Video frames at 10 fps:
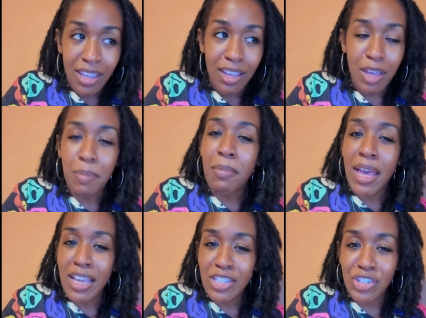
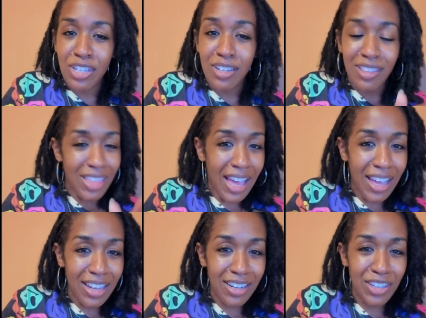Imagine
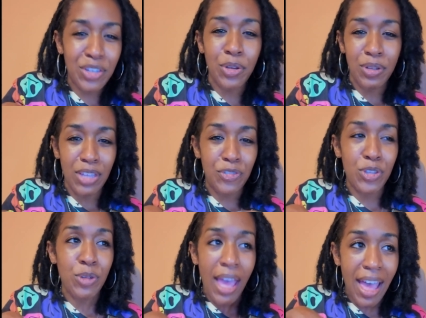that, if
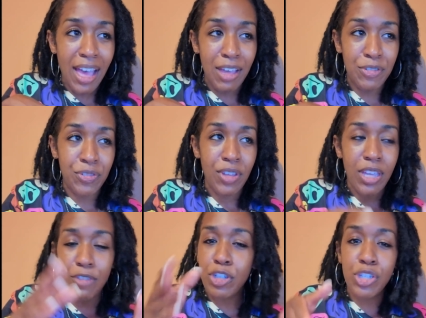
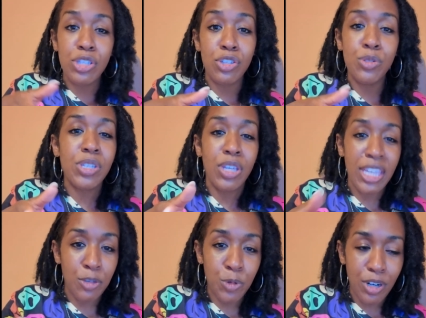you're just using
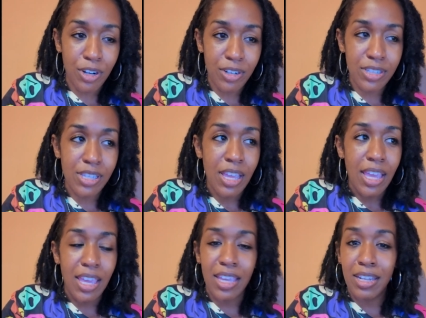keywords
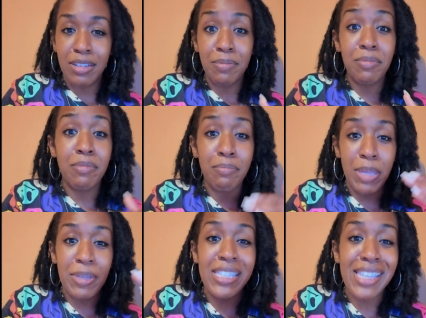and
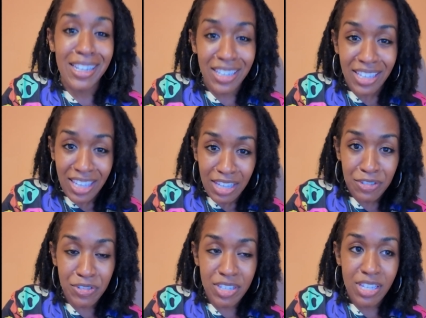maybe send a
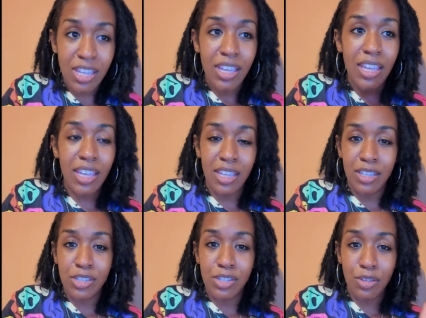gift
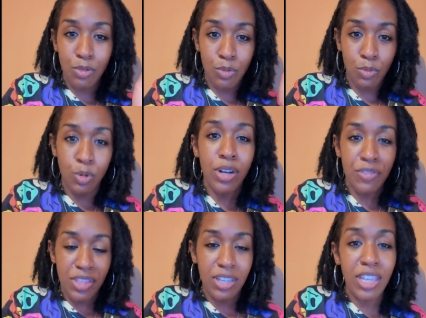is one of
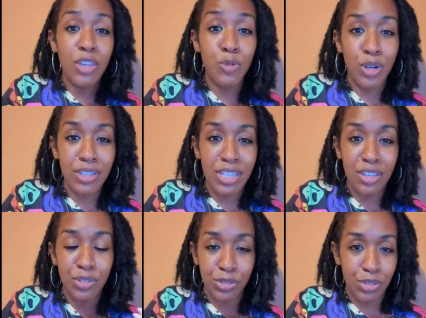the keywords that
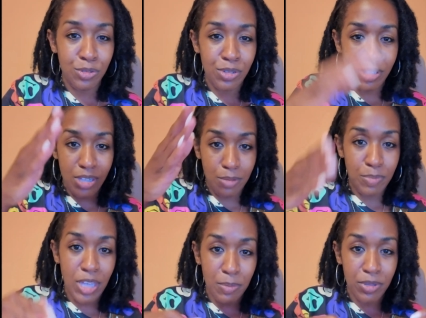you use to
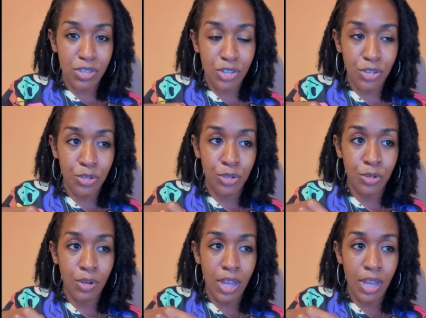be able to